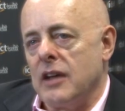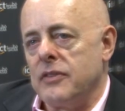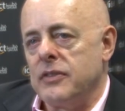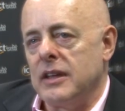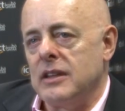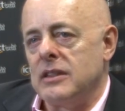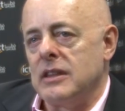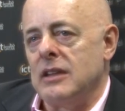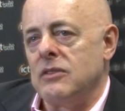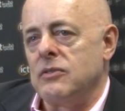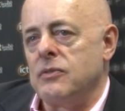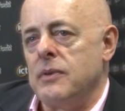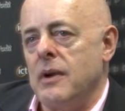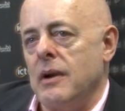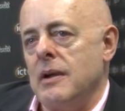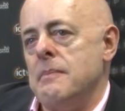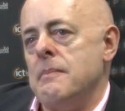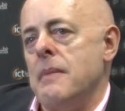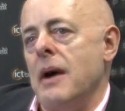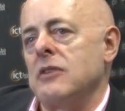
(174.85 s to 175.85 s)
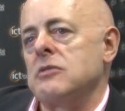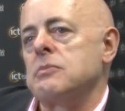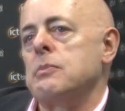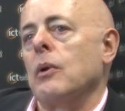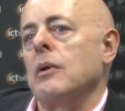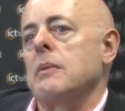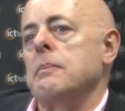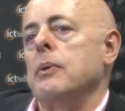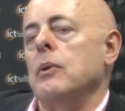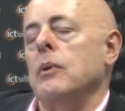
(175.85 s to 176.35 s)
I think it's very much
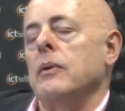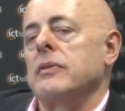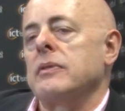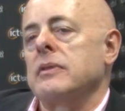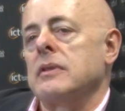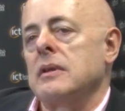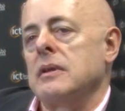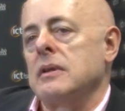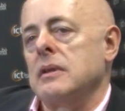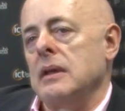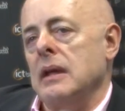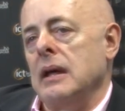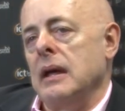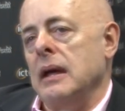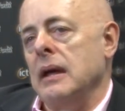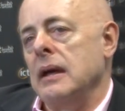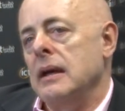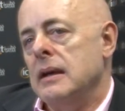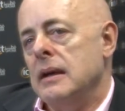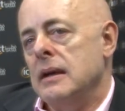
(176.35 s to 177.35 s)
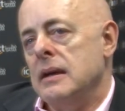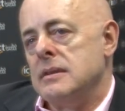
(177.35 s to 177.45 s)
more important that the